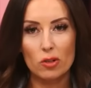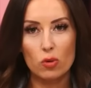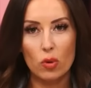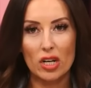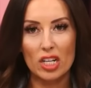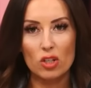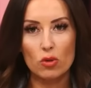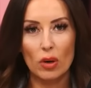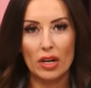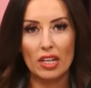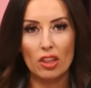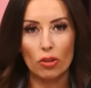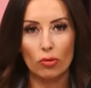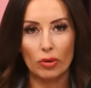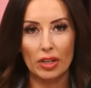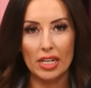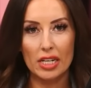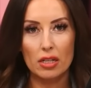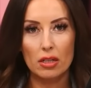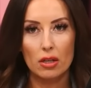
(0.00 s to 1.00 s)

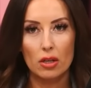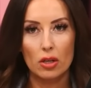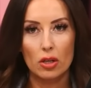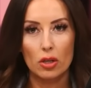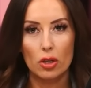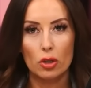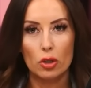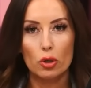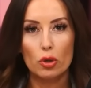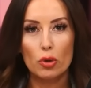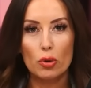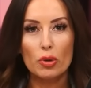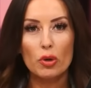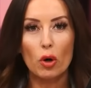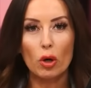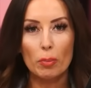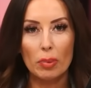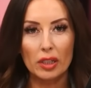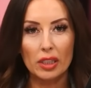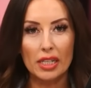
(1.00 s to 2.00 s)
2023, New
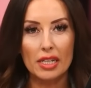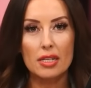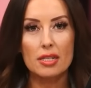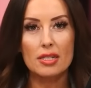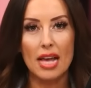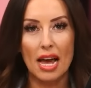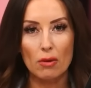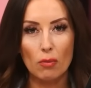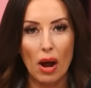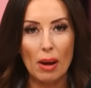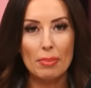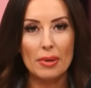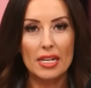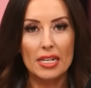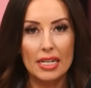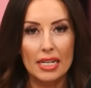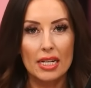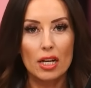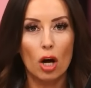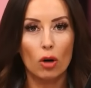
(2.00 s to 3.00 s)
York police,
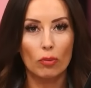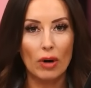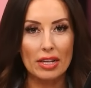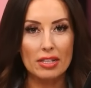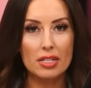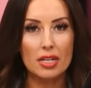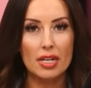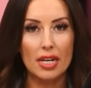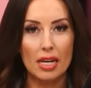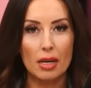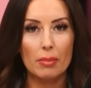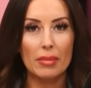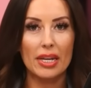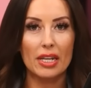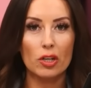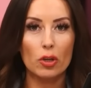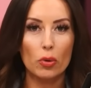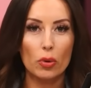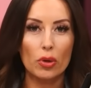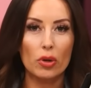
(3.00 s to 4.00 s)
NYPD, arrested him
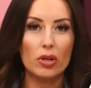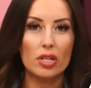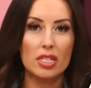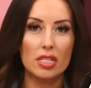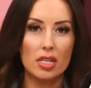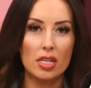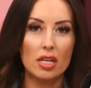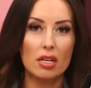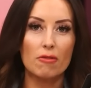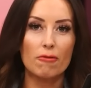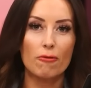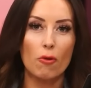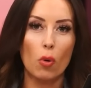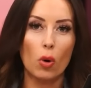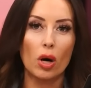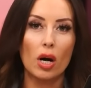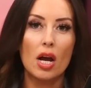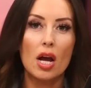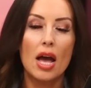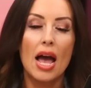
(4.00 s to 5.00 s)
in New York City
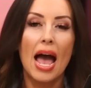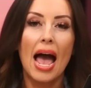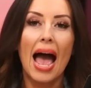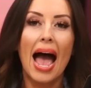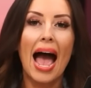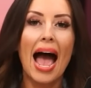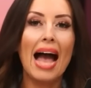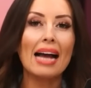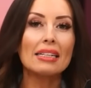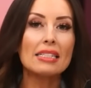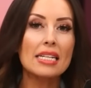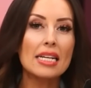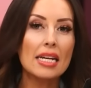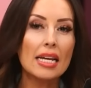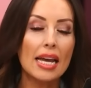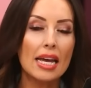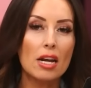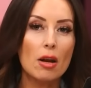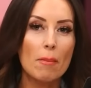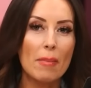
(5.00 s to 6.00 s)
for
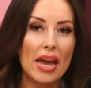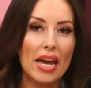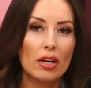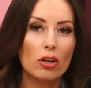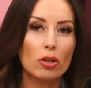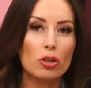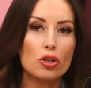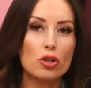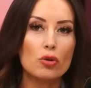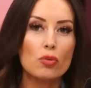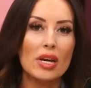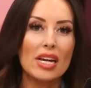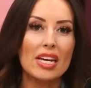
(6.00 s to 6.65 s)
acting in a manner to